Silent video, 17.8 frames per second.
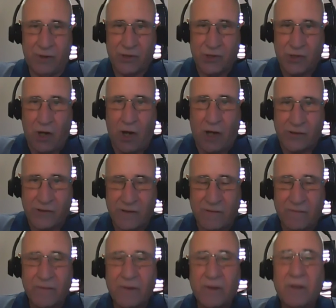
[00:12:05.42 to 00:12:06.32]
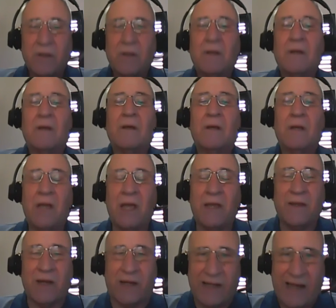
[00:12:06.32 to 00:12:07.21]
taught
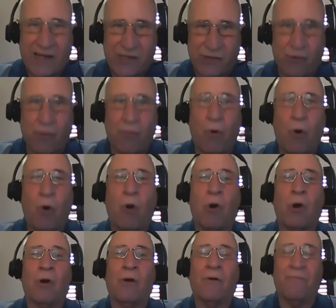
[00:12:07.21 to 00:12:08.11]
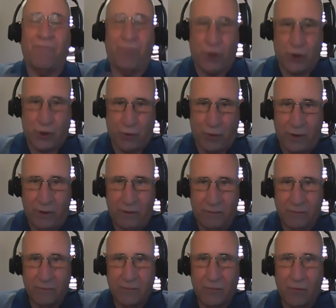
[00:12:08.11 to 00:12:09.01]
in the classroom or virtual
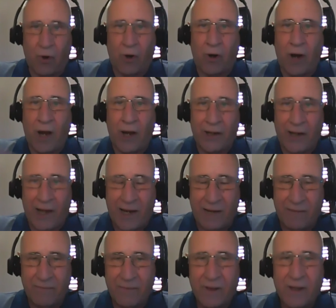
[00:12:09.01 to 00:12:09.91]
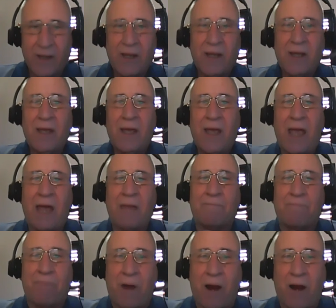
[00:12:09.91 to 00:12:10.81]
or online,
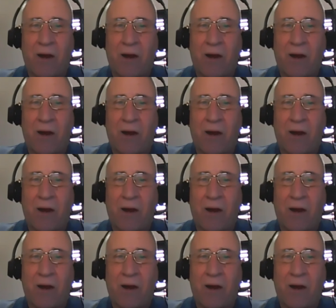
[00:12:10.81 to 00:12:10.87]
and part